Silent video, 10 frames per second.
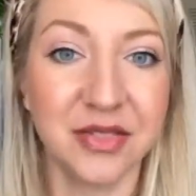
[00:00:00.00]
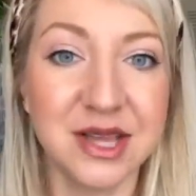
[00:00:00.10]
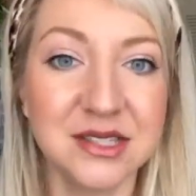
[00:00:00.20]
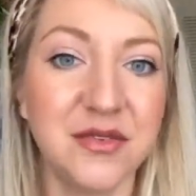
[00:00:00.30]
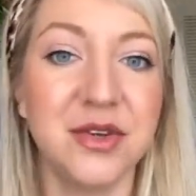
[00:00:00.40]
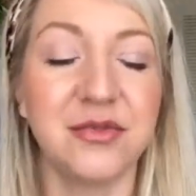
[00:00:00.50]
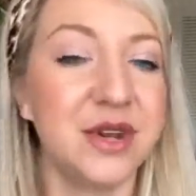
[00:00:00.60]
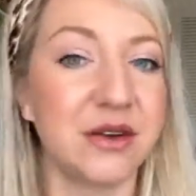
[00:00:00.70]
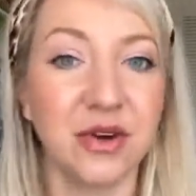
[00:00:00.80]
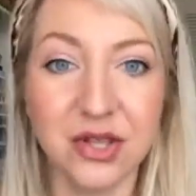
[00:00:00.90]
things if you've
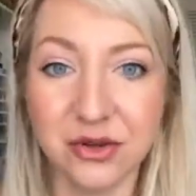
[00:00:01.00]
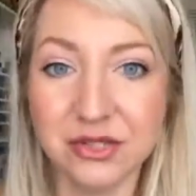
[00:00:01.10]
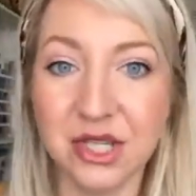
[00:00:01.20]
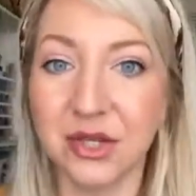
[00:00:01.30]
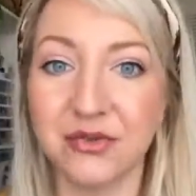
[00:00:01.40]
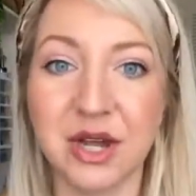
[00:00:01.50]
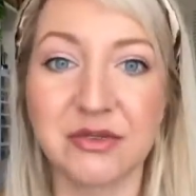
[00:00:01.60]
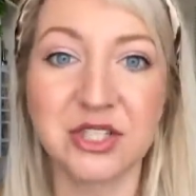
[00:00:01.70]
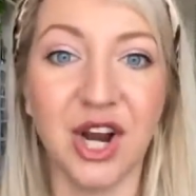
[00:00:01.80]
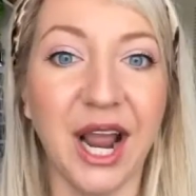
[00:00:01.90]
never used it, you've
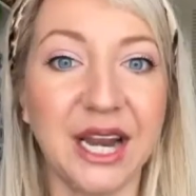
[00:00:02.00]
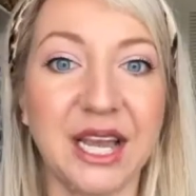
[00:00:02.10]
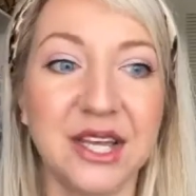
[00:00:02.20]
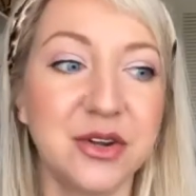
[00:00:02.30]
never tried it.